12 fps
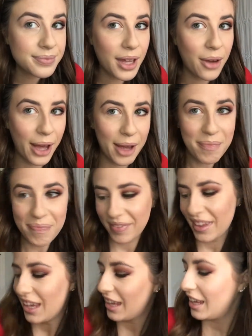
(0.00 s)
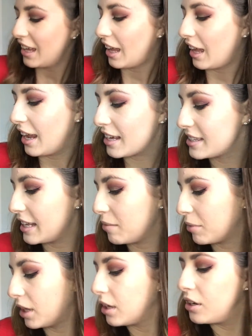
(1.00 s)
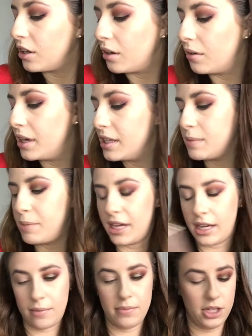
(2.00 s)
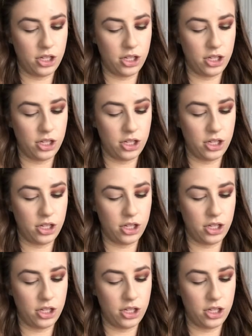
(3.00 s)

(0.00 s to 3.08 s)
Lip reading: Okay, next thing I'm going to do is pick up the